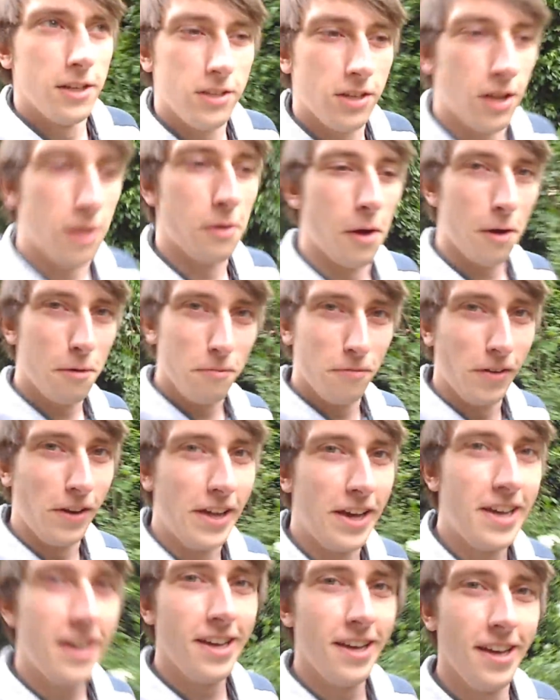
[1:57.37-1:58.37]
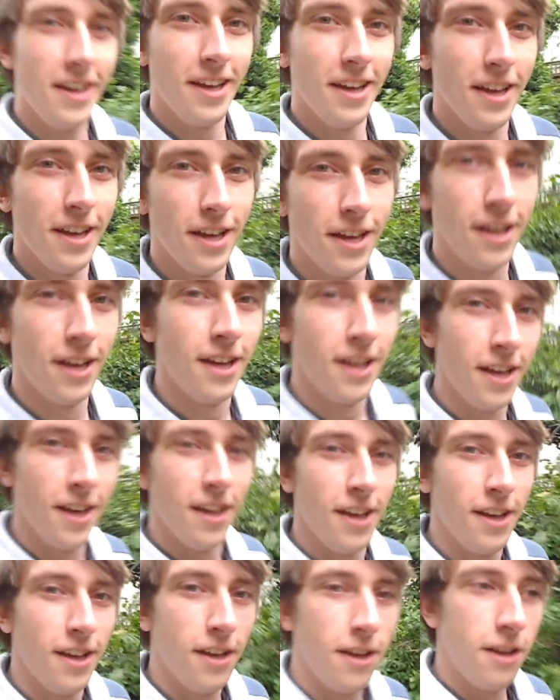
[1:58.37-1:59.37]
So hopefully,
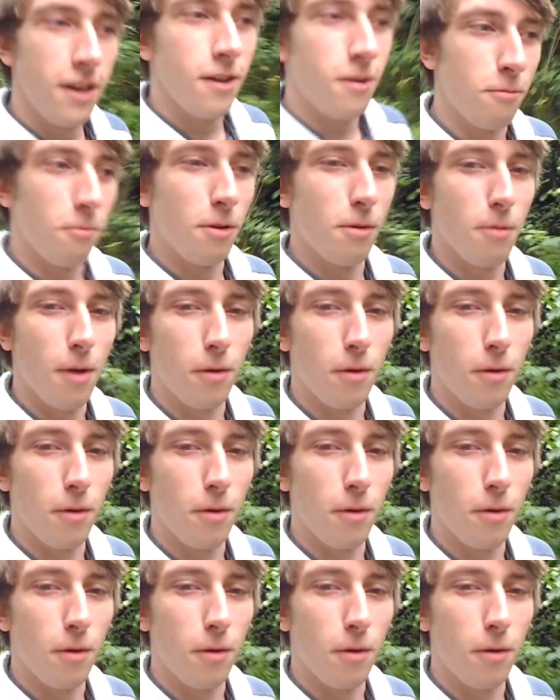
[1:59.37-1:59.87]
we